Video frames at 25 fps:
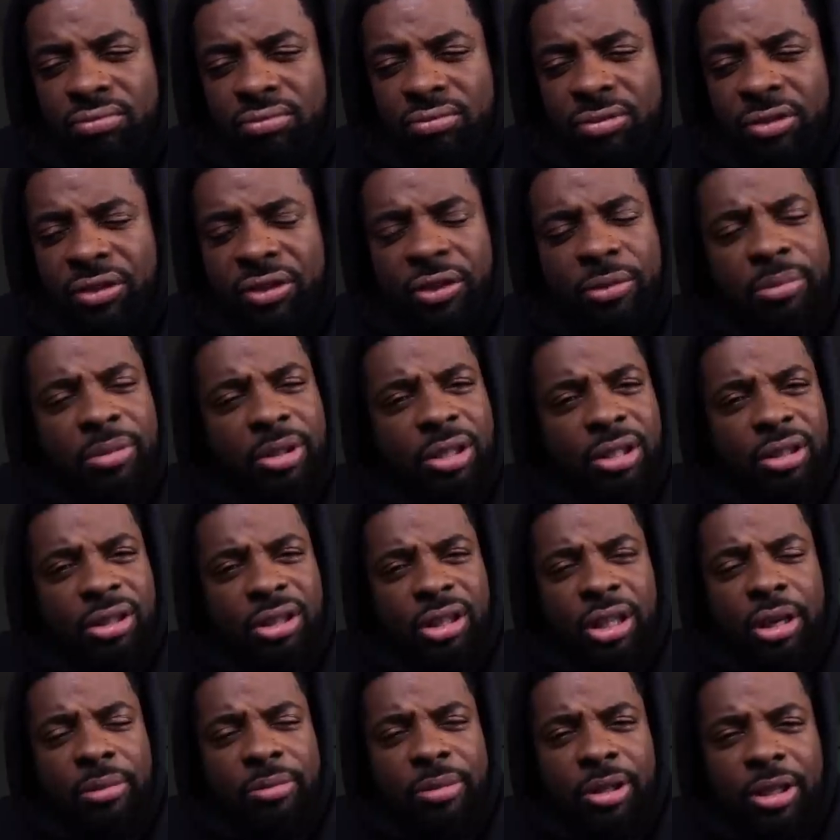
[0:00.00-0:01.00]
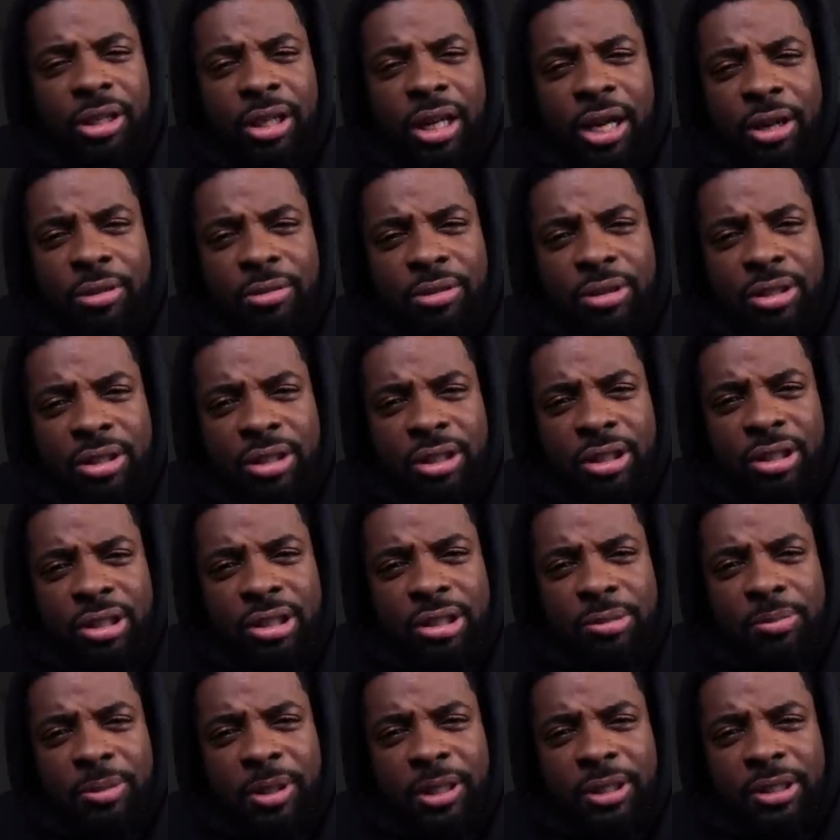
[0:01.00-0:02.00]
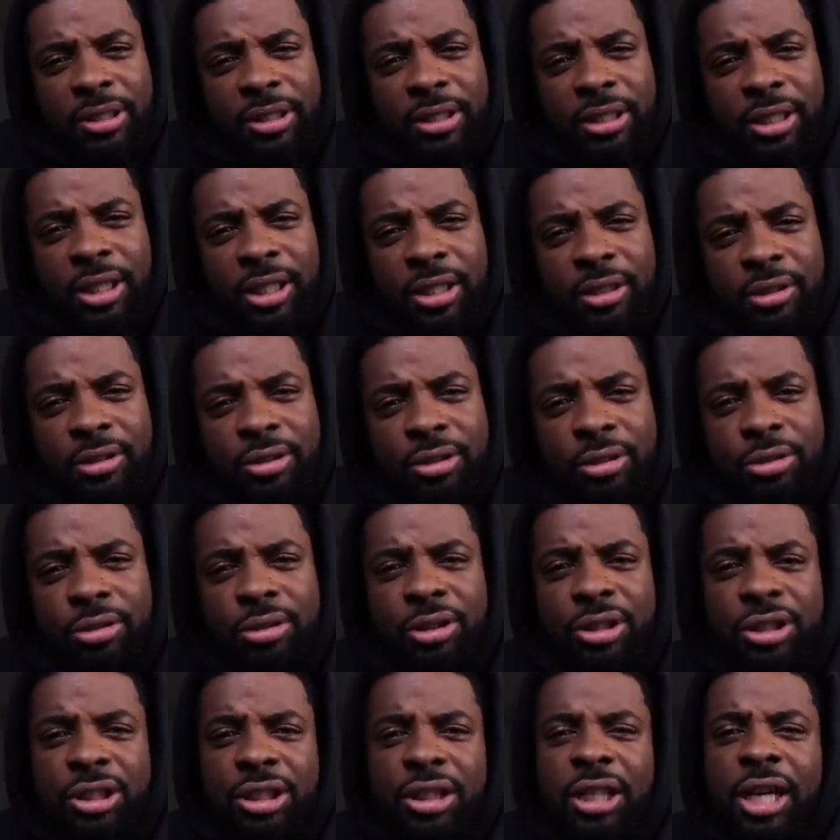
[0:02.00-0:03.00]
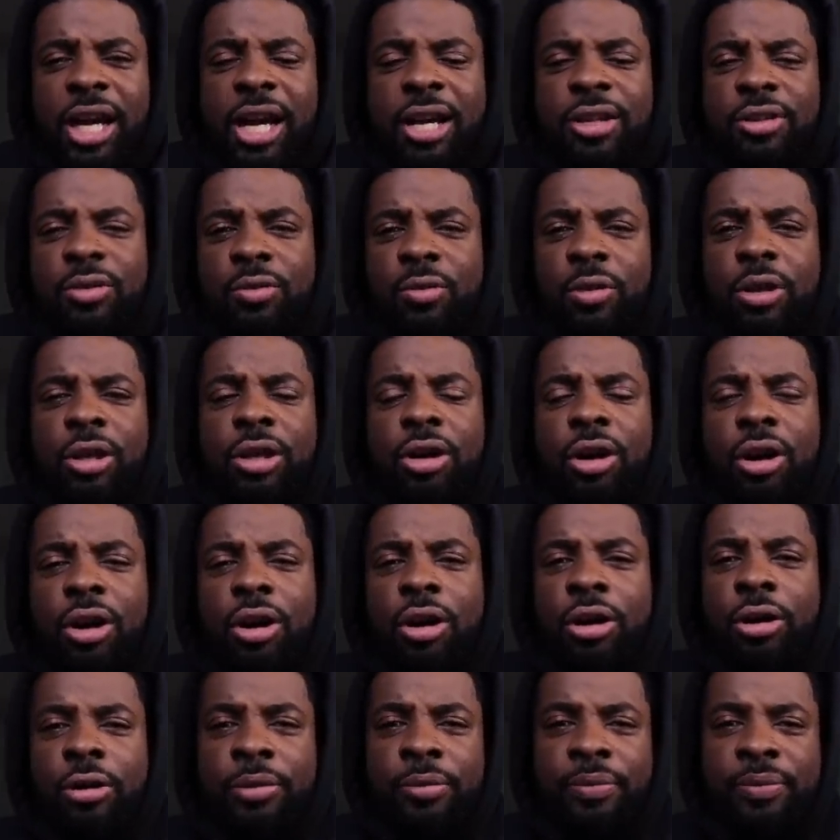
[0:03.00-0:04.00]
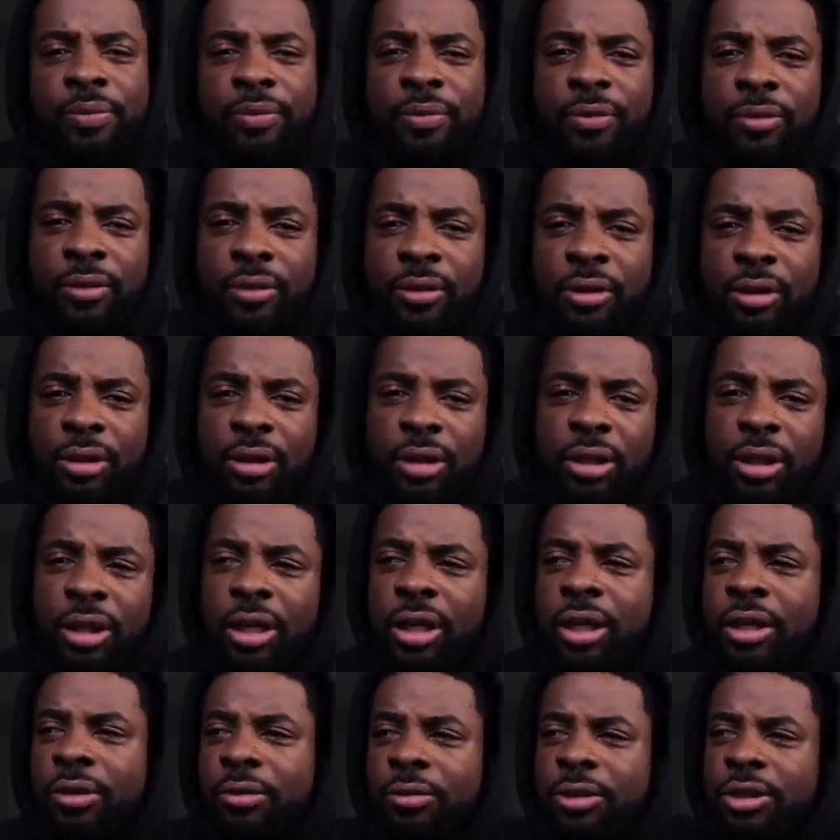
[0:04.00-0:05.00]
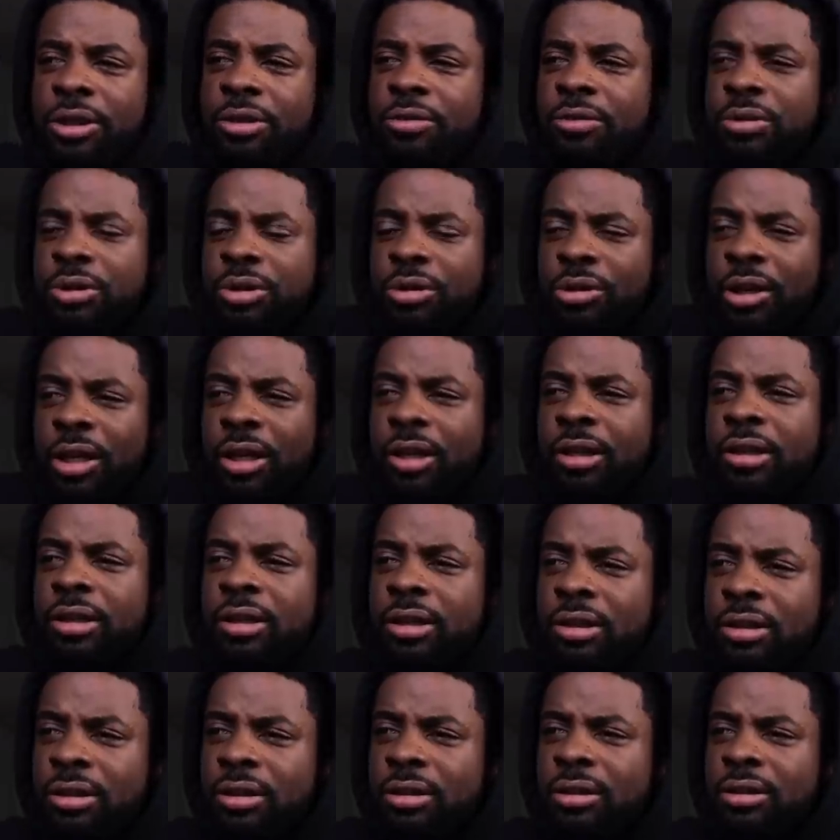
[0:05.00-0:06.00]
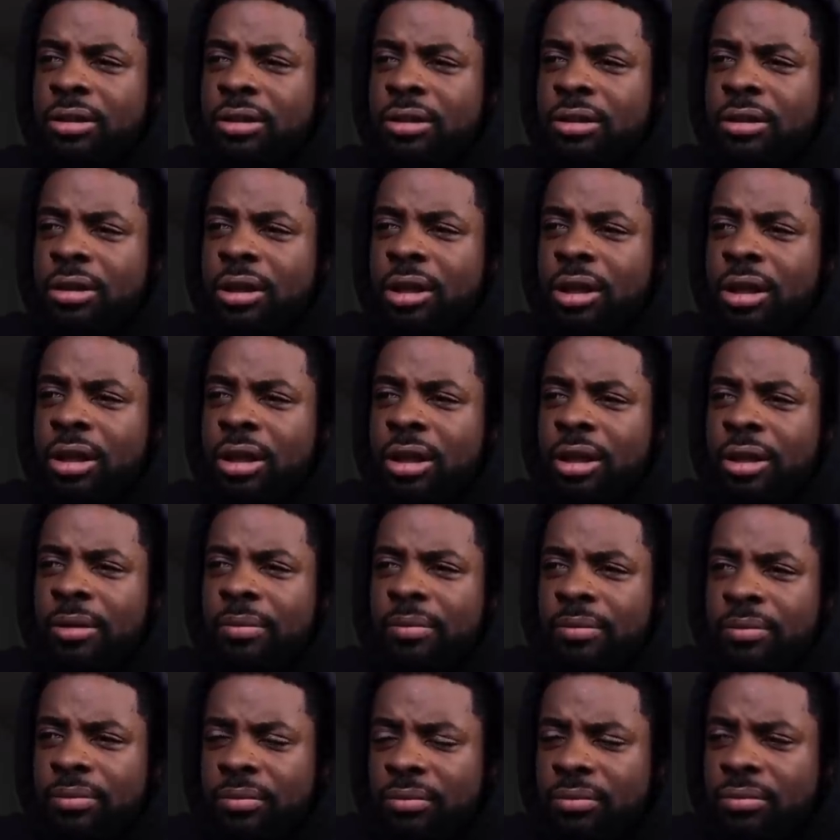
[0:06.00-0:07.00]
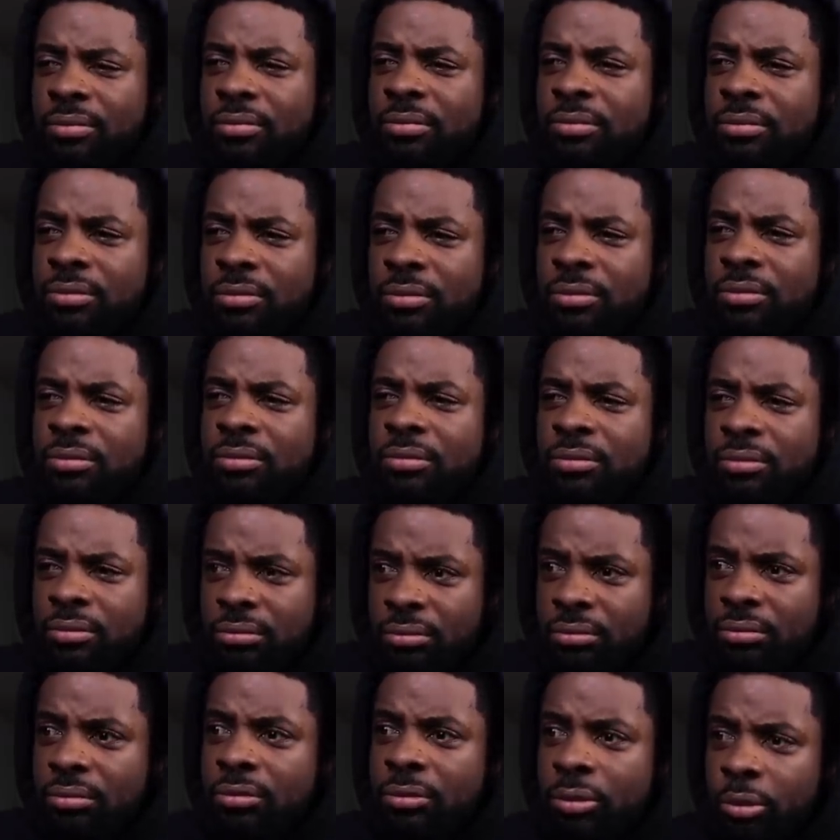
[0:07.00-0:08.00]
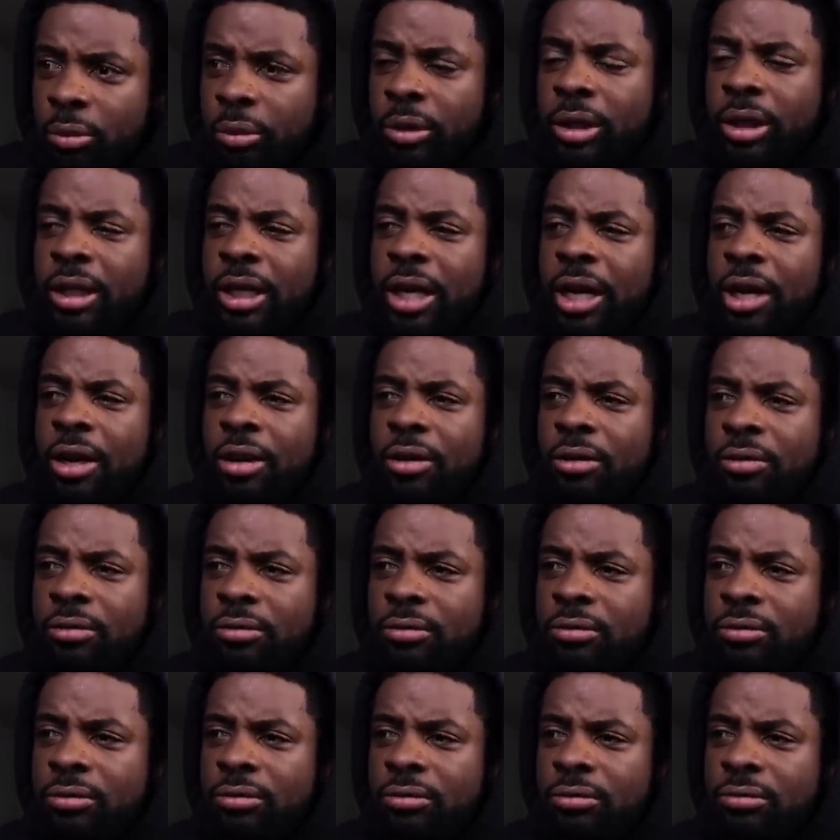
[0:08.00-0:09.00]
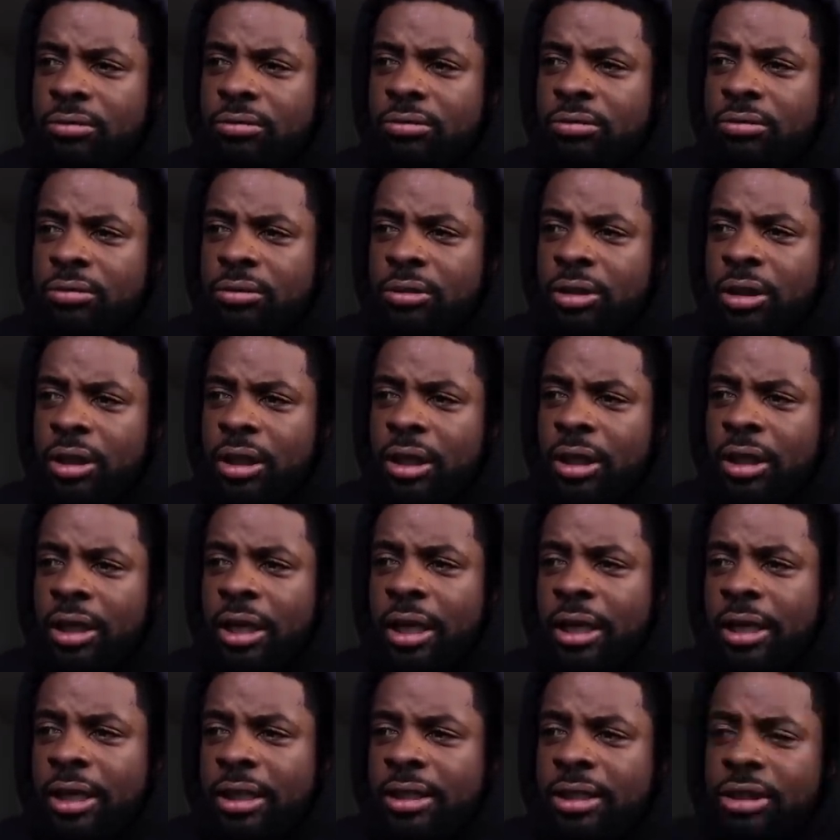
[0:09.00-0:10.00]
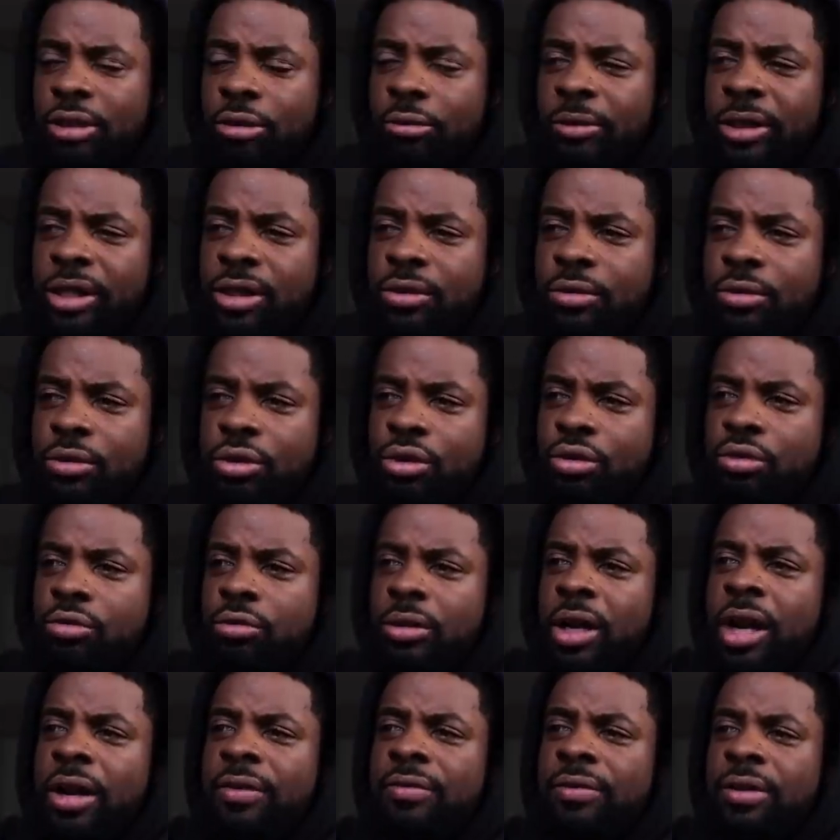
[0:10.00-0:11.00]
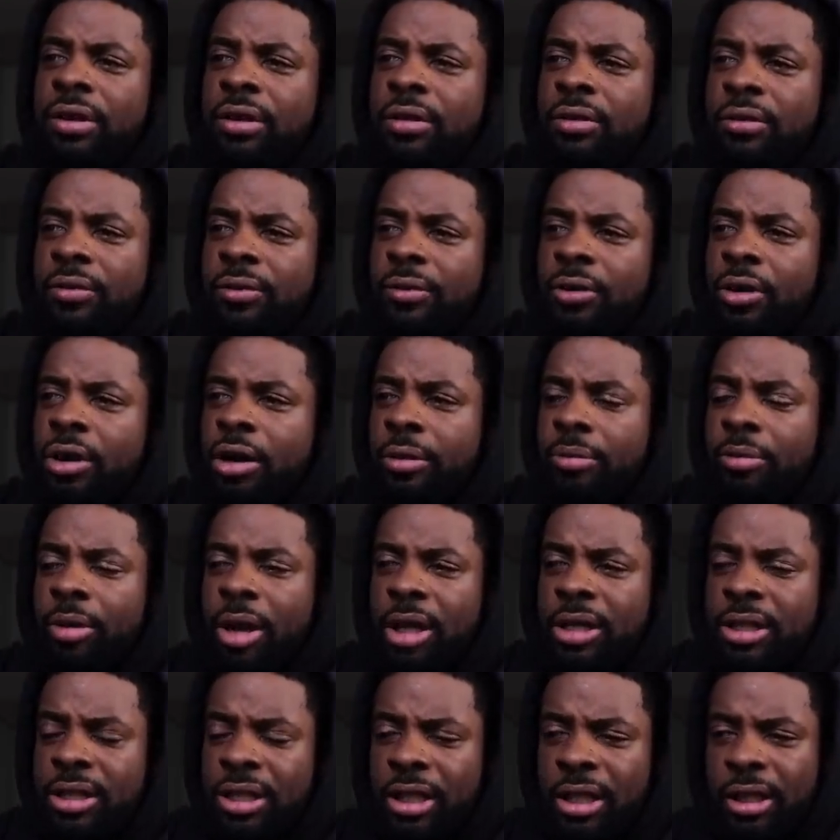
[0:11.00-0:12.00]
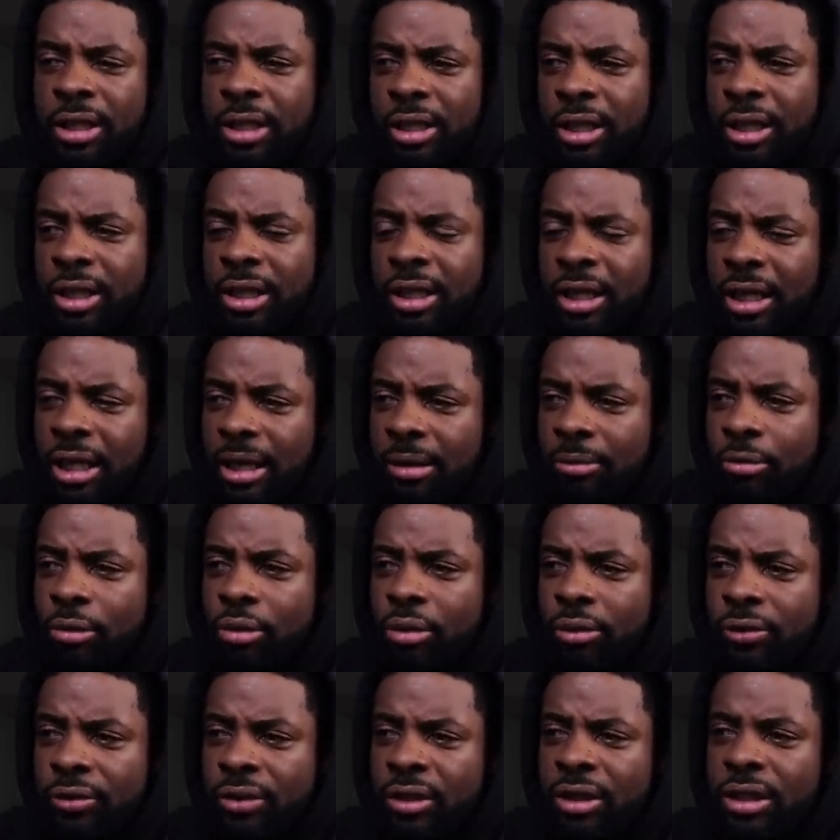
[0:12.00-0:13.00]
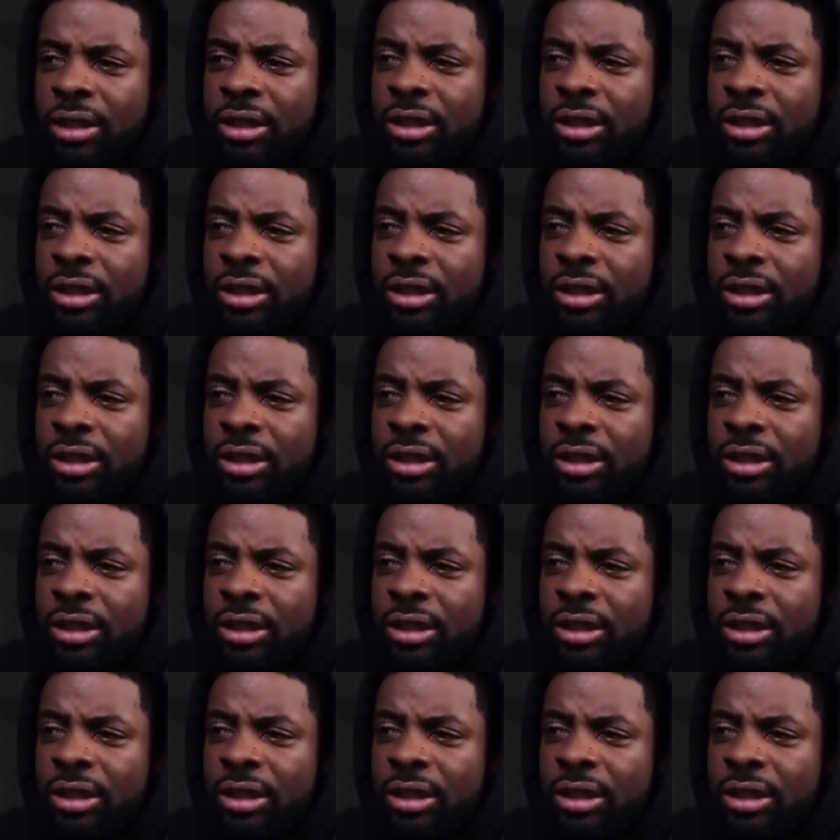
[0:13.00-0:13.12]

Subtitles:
From the thumbnail, I wasn't expecting that. So she has one arm and she was trying to work out, and I guess the weights were too heavy for her prosthetic and it came off.